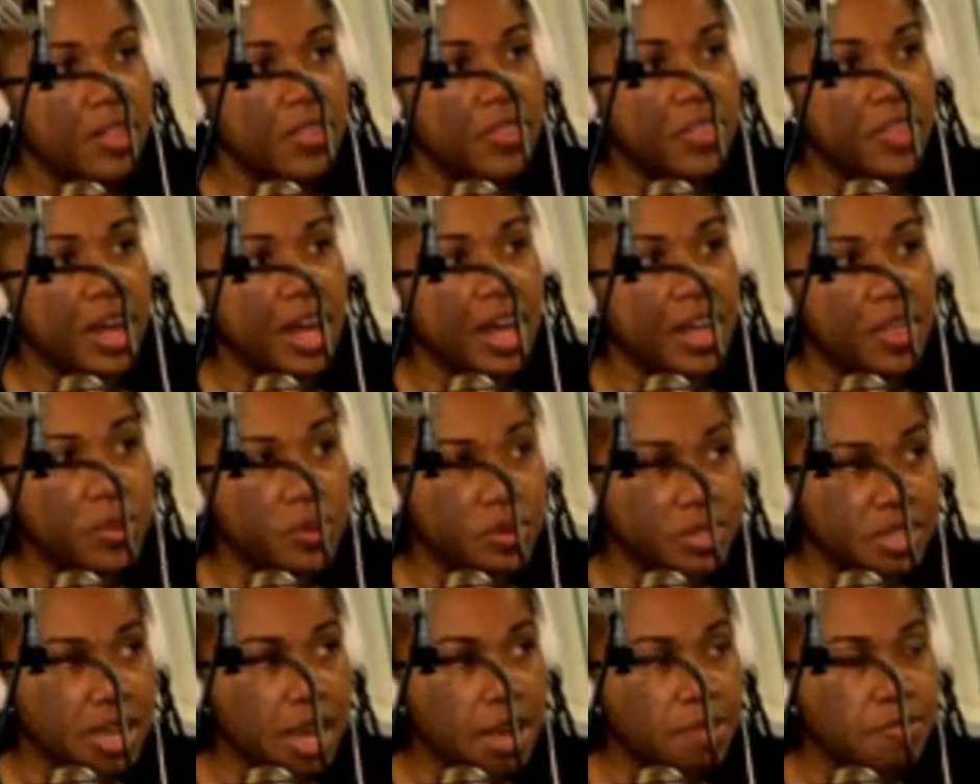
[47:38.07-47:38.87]
The
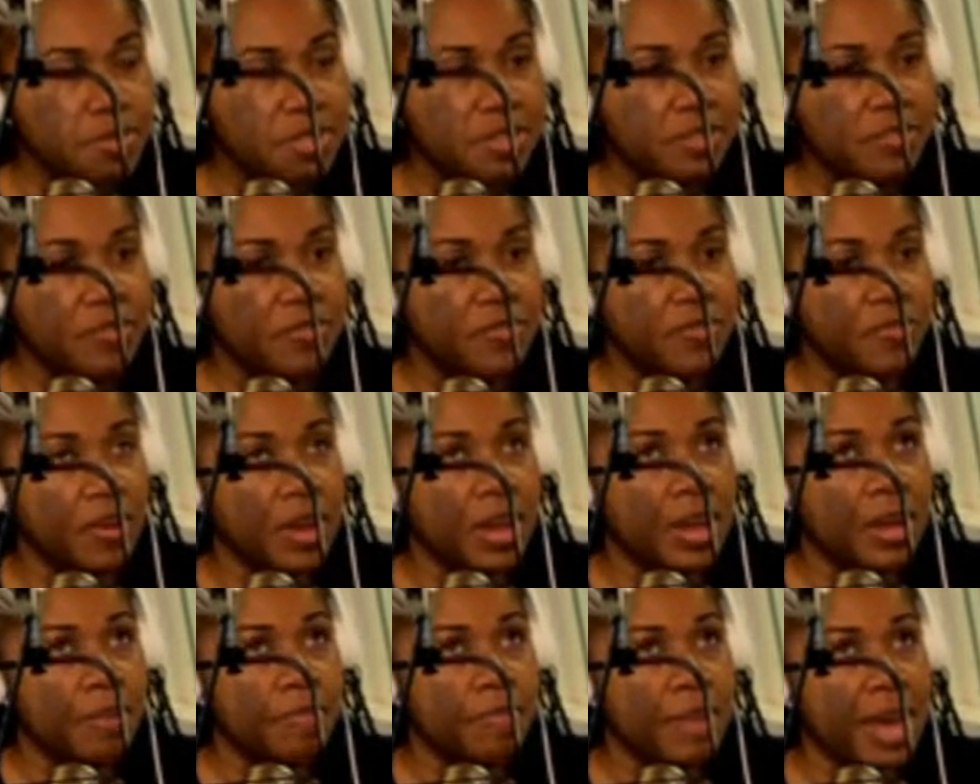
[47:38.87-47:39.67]
other types of
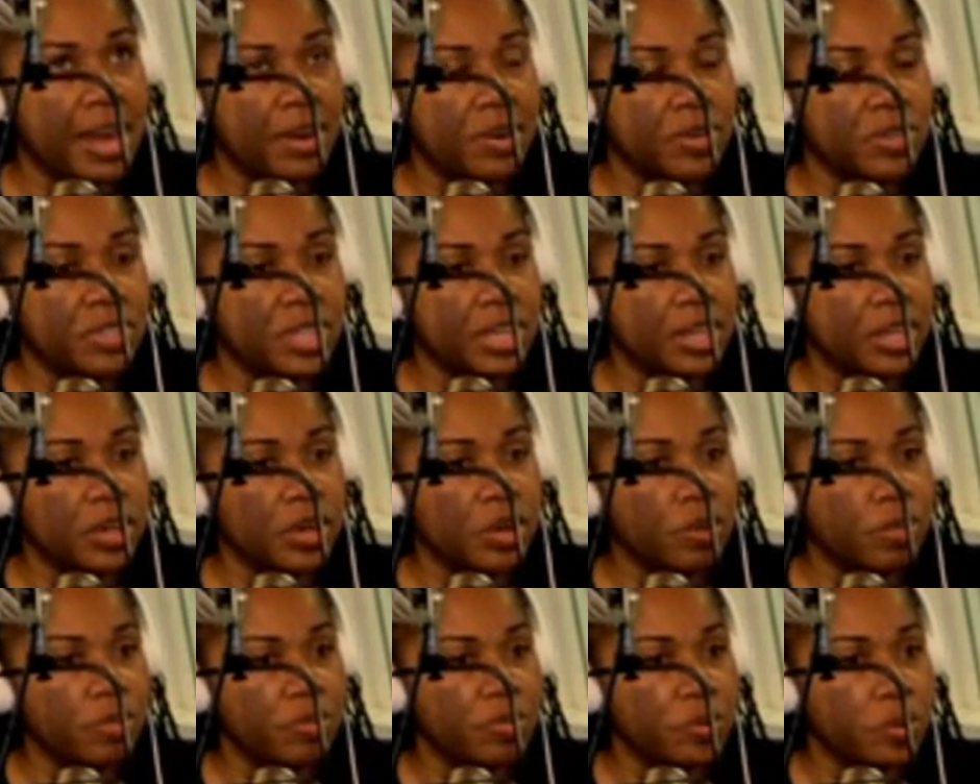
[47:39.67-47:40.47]
matters that
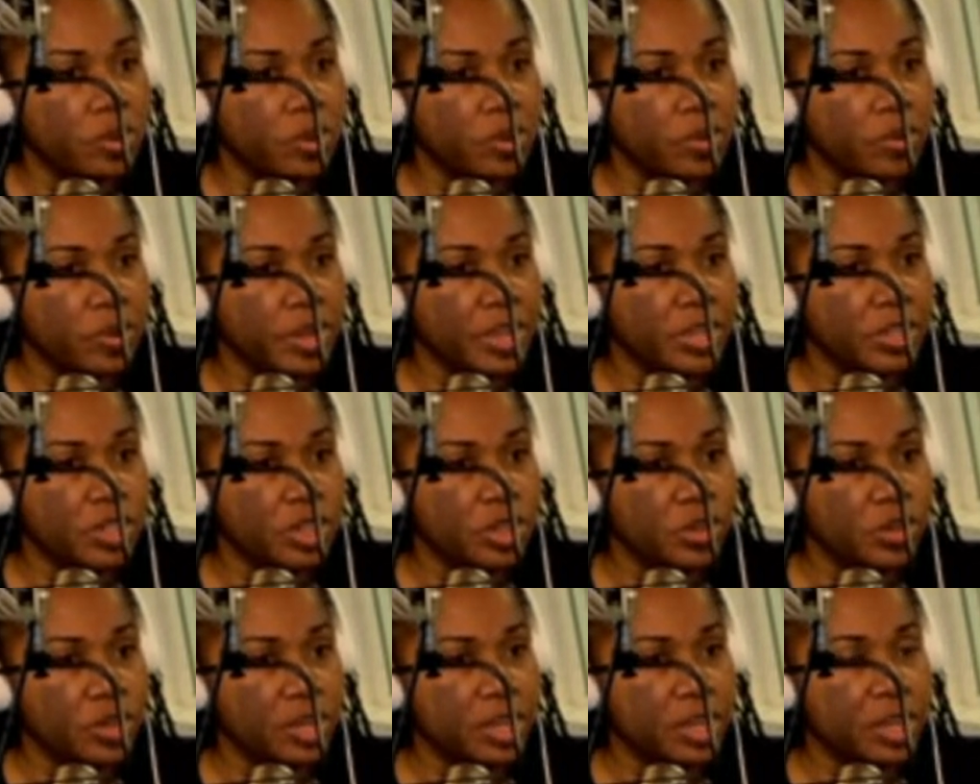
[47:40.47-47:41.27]
go before the grand
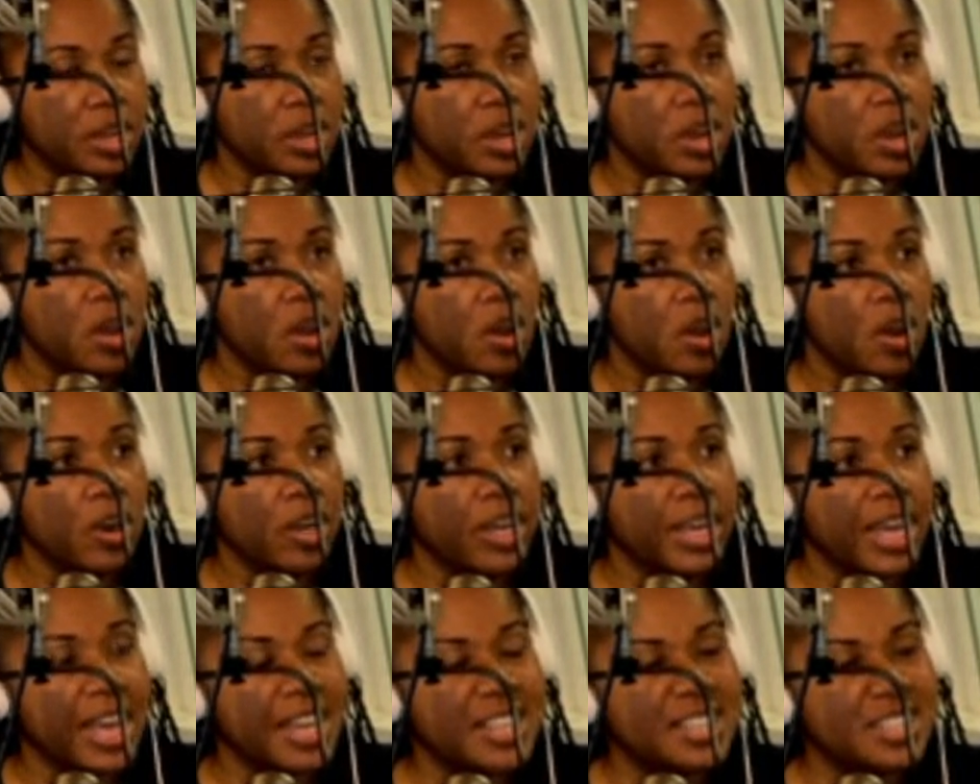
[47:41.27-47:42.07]
jury are
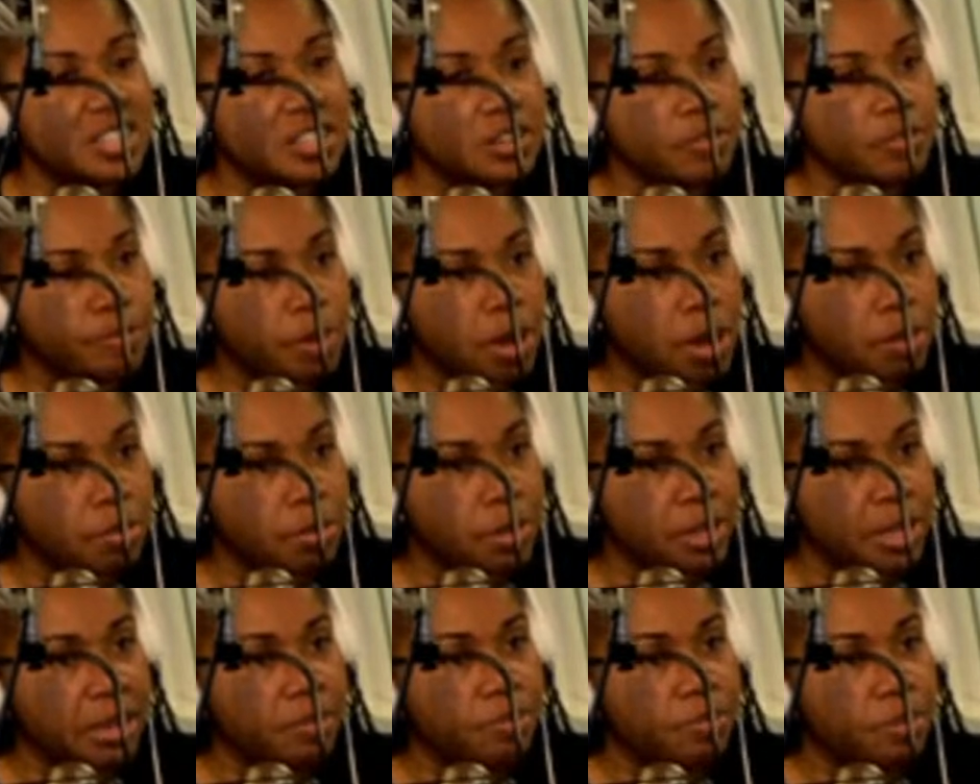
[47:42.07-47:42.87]
cases of
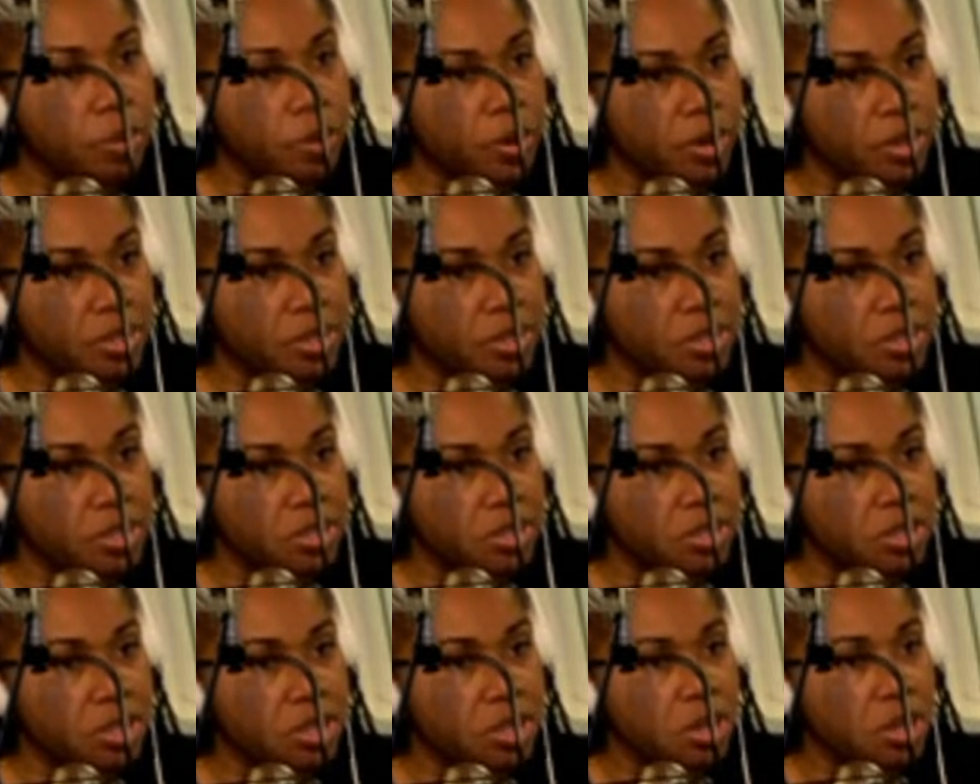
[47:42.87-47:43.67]
public
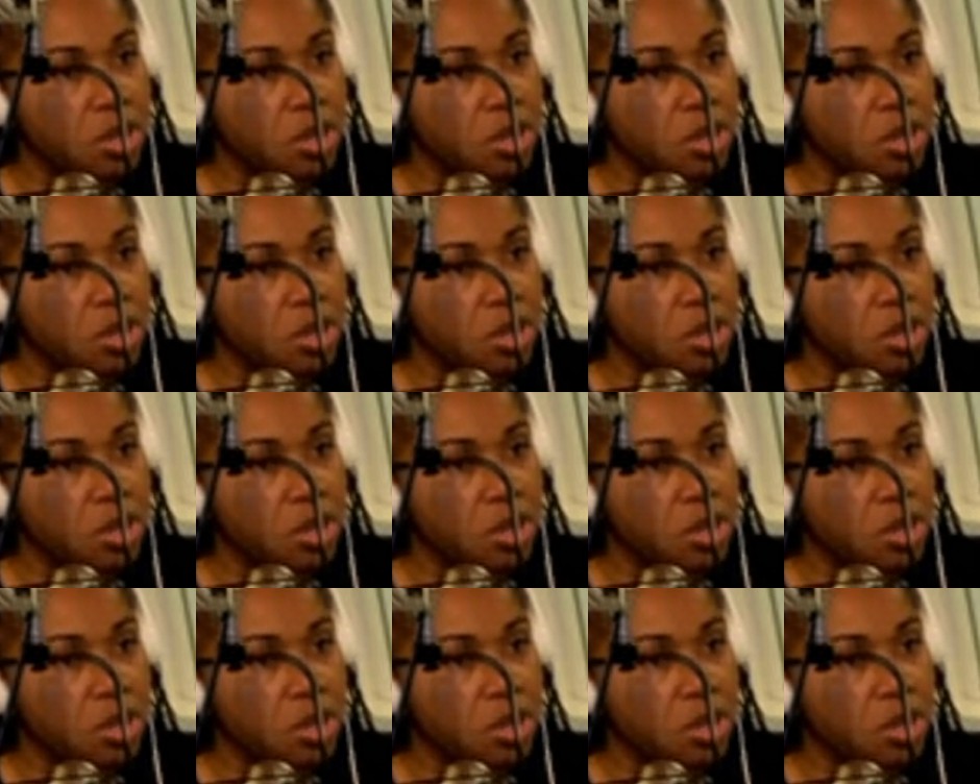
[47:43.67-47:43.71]
importance.